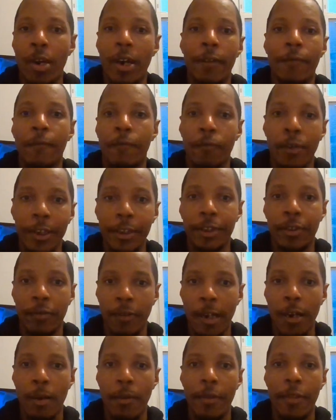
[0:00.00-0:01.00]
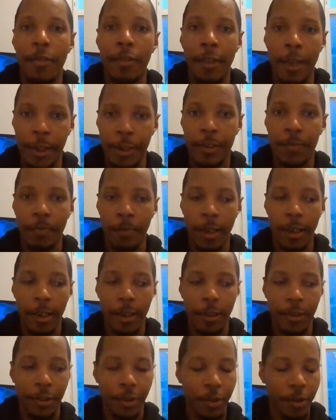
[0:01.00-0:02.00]
why it freaks her out this
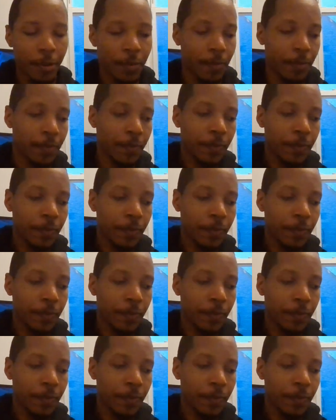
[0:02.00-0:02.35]
much